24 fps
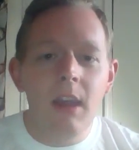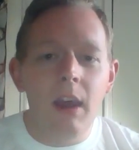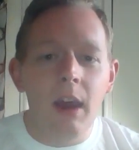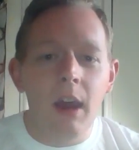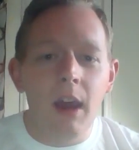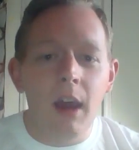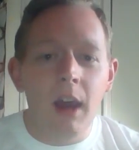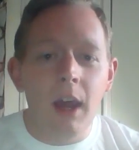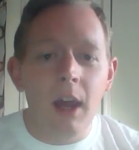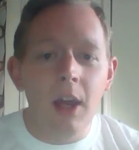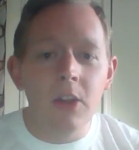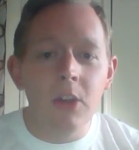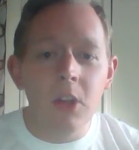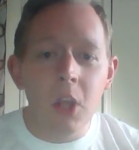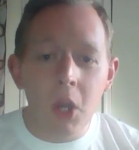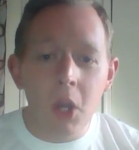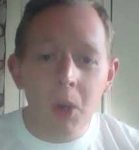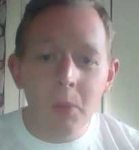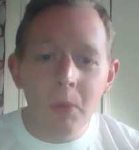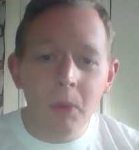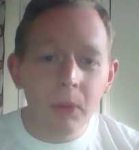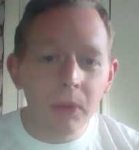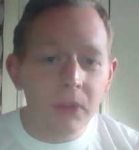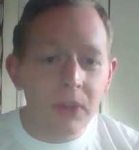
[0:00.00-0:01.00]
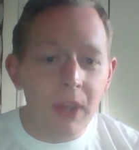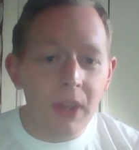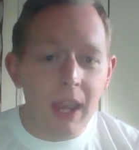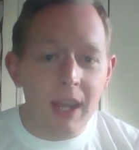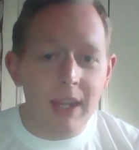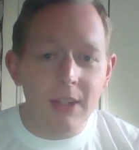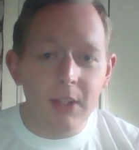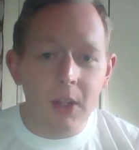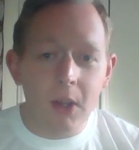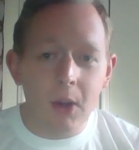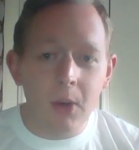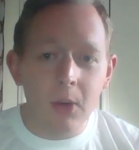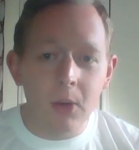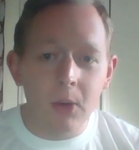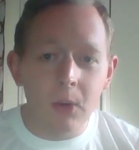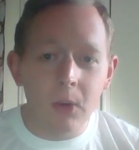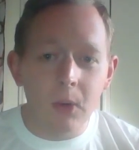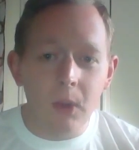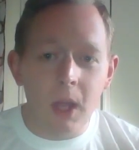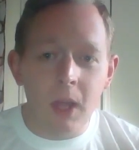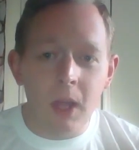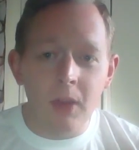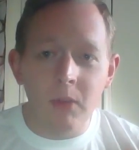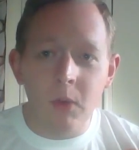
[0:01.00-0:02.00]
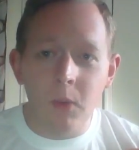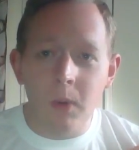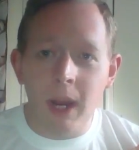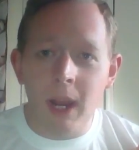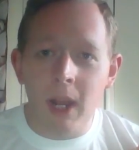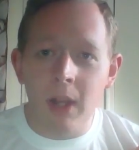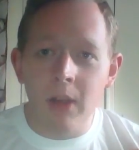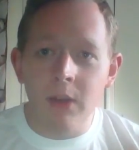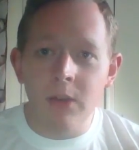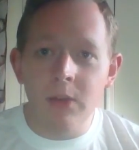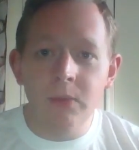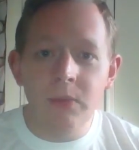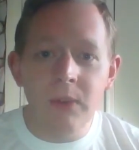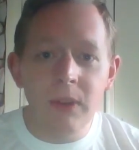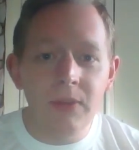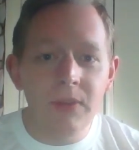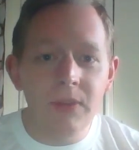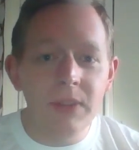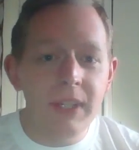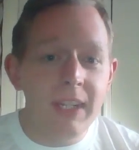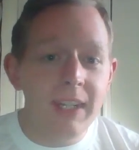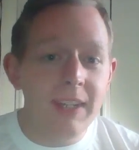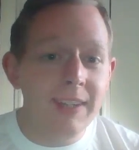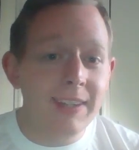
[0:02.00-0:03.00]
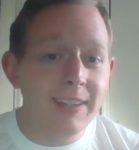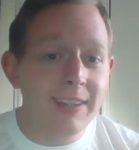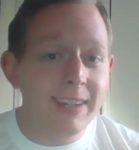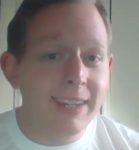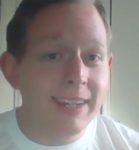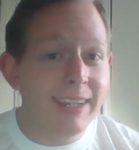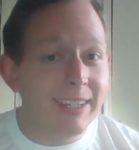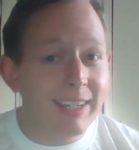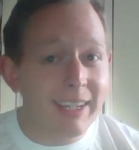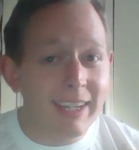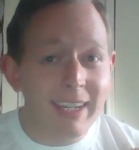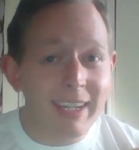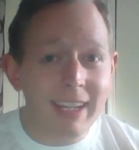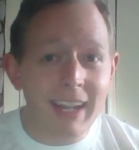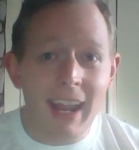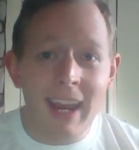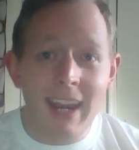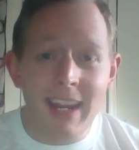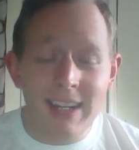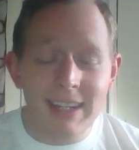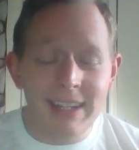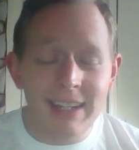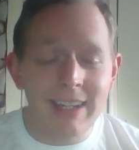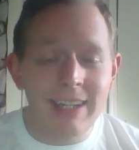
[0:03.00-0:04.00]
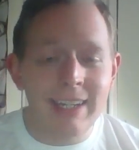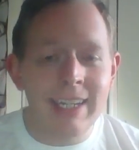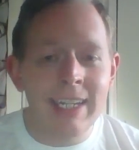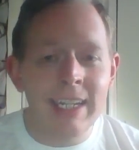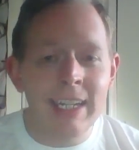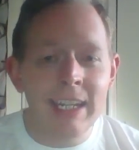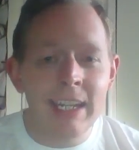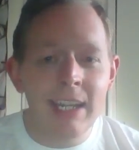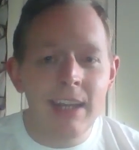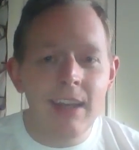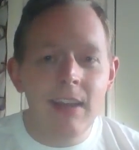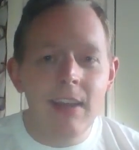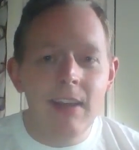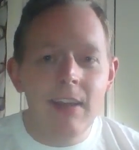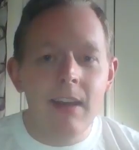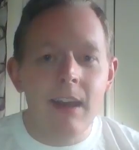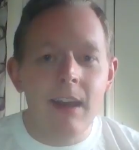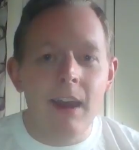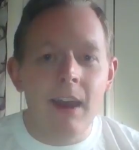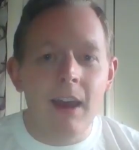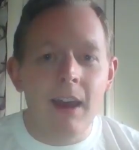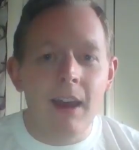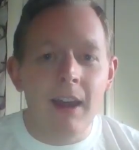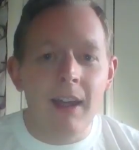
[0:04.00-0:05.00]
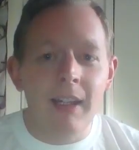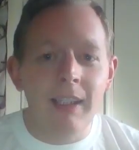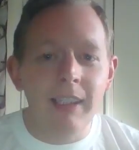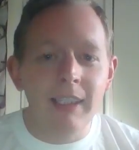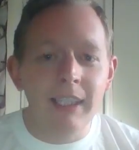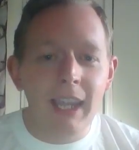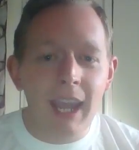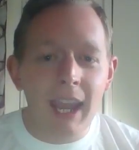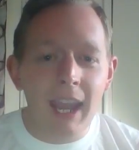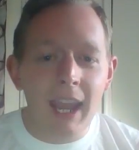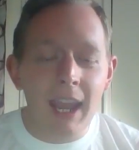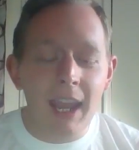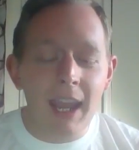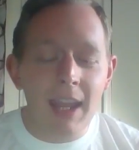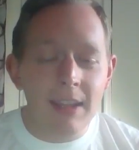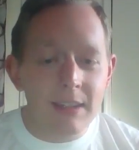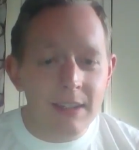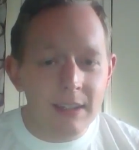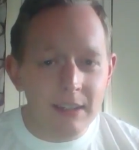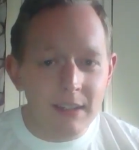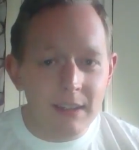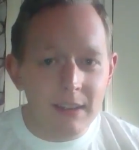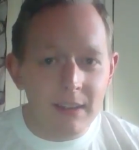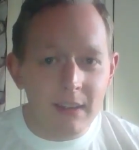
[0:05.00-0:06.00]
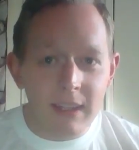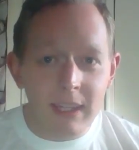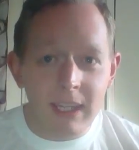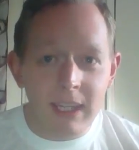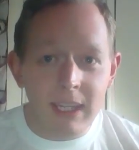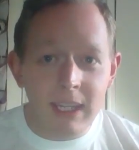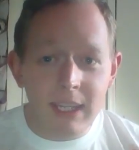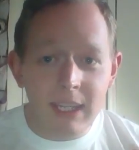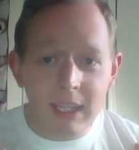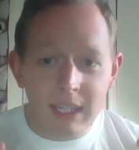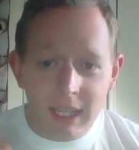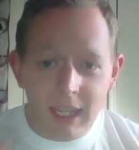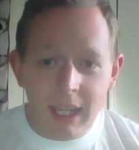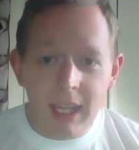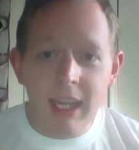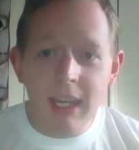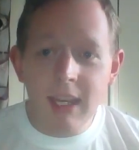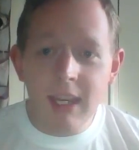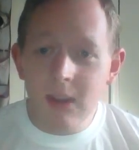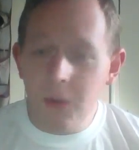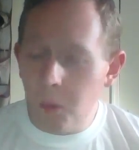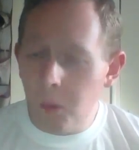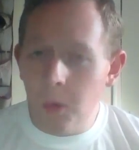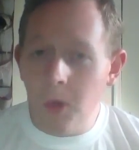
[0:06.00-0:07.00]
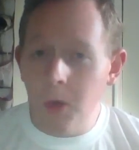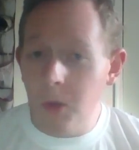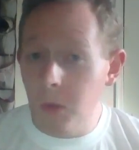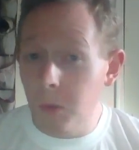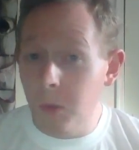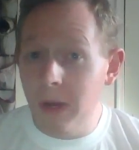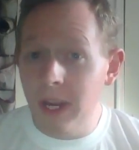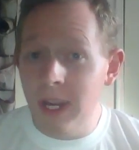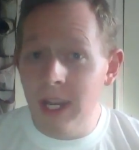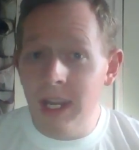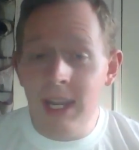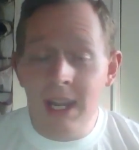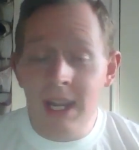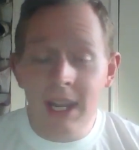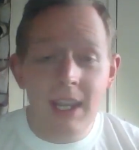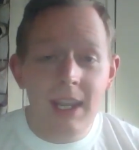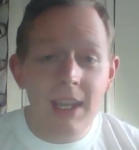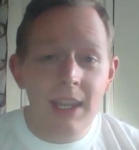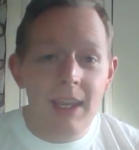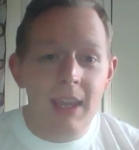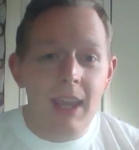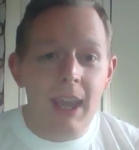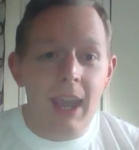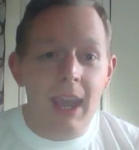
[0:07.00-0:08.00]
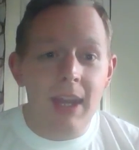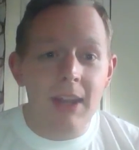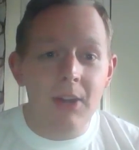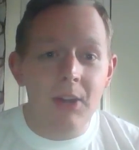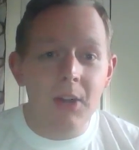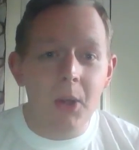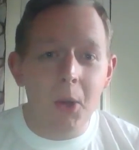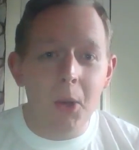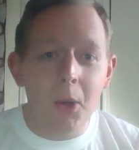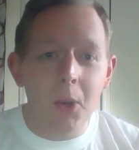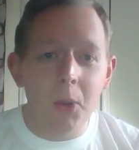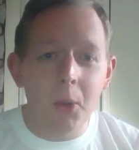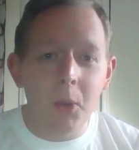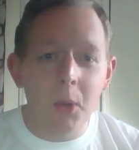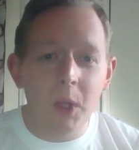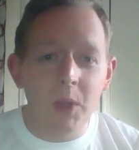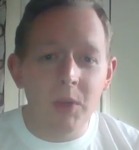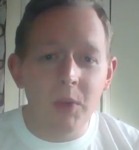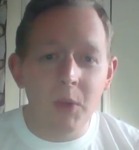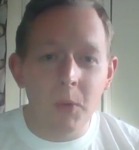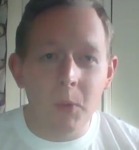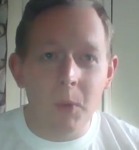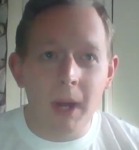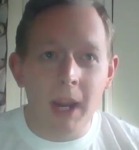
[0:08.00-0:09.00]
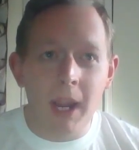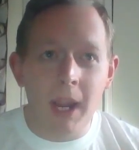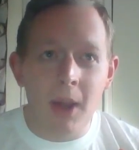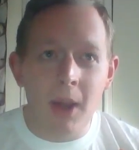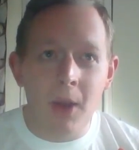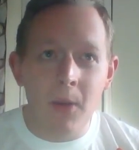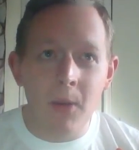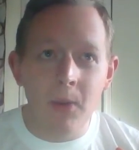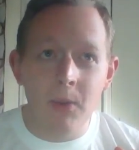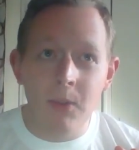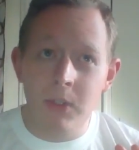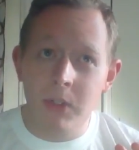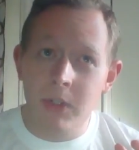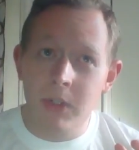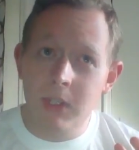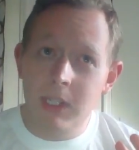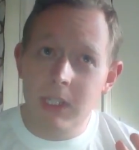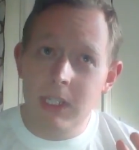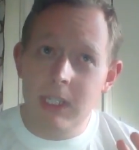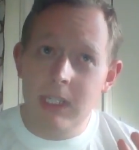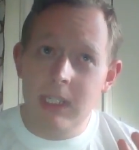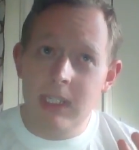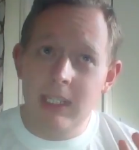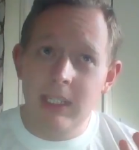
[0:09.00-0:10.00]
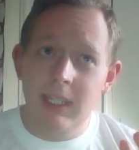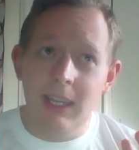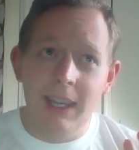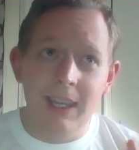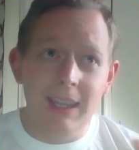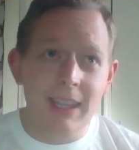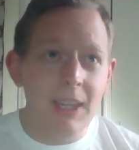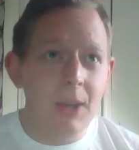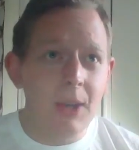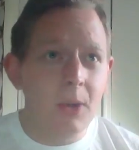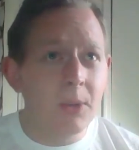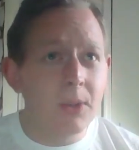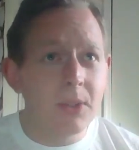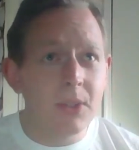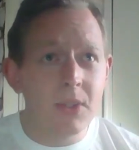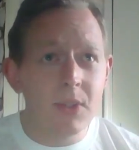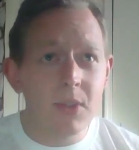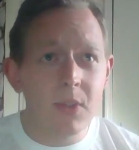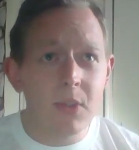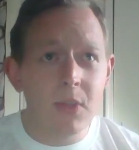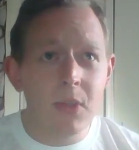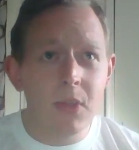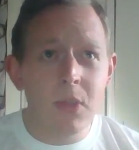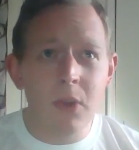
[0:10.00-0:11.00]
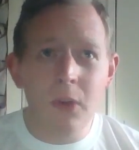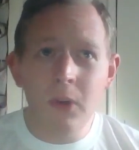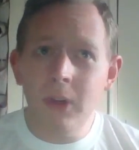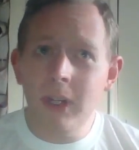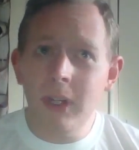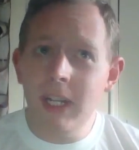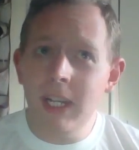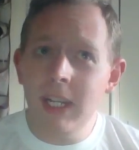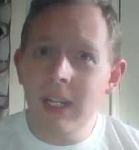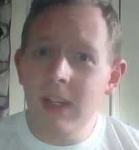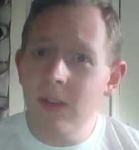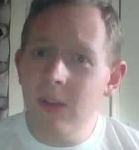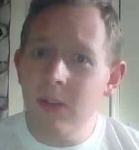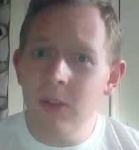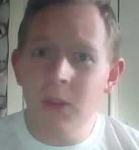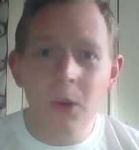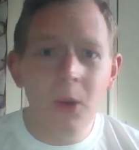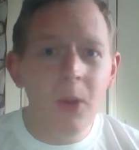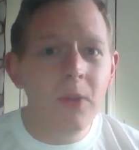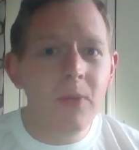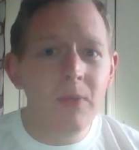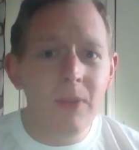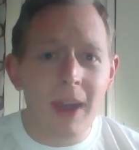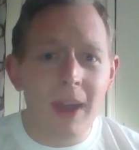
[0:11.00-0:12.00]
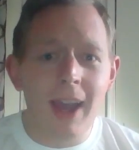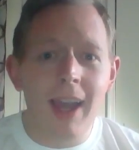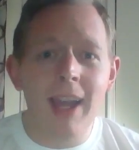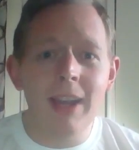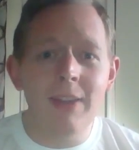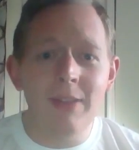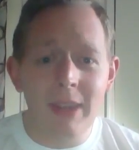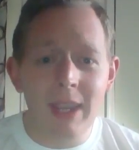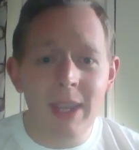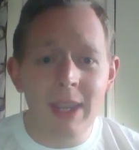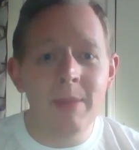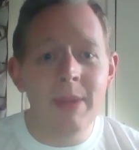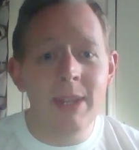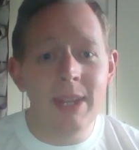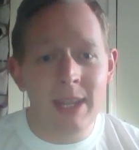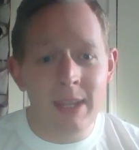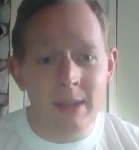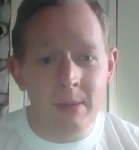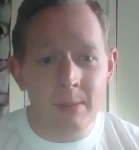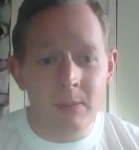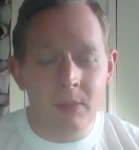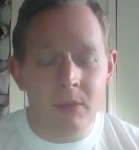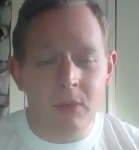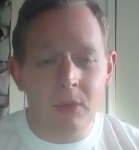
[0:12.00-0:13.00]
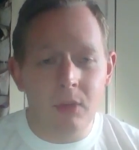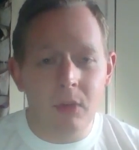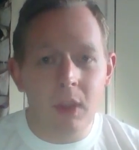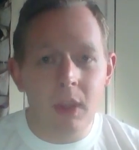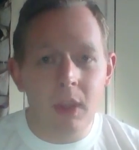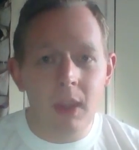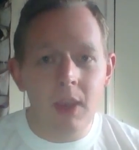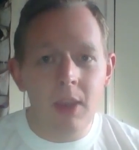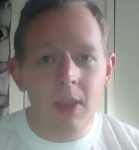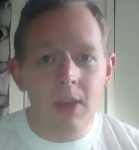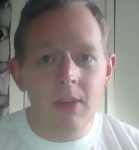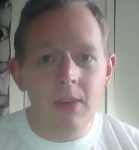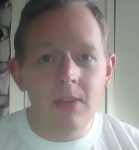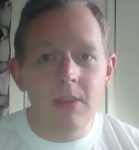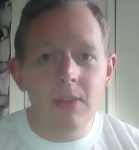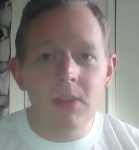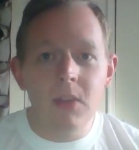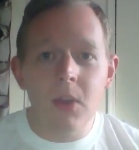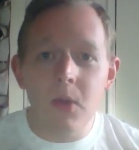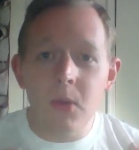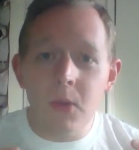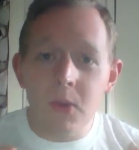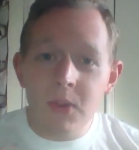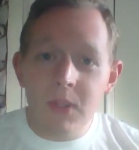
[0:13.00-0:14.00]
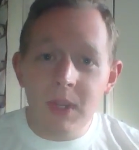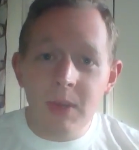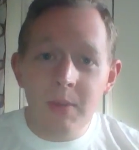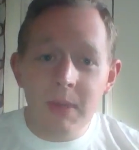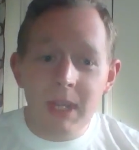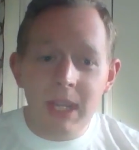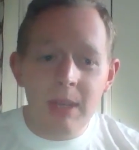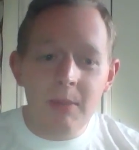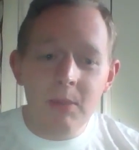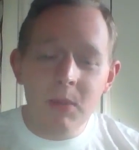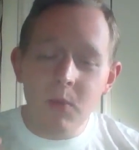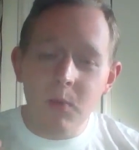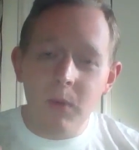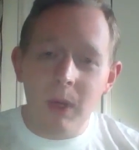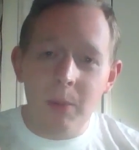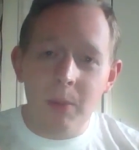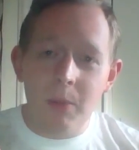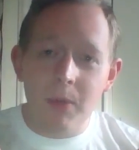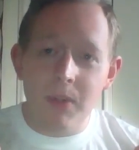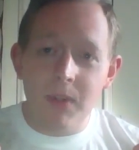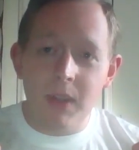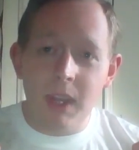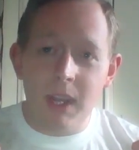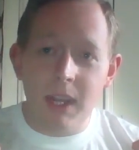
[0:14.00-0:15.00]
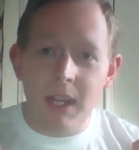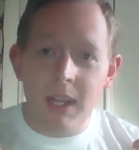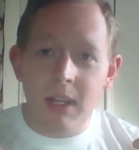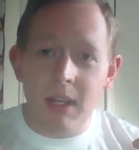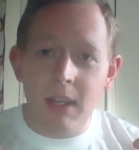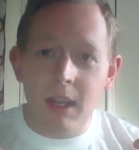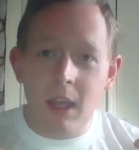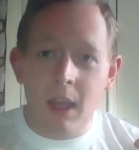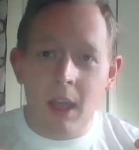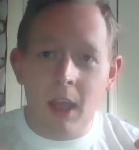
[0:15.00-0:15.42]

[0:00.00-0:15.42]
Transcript: nobles had a total of around 15, 16, 18, and the king or queen had a total of around, I think it was 30, 35 M&Ms. So those M&Ms represented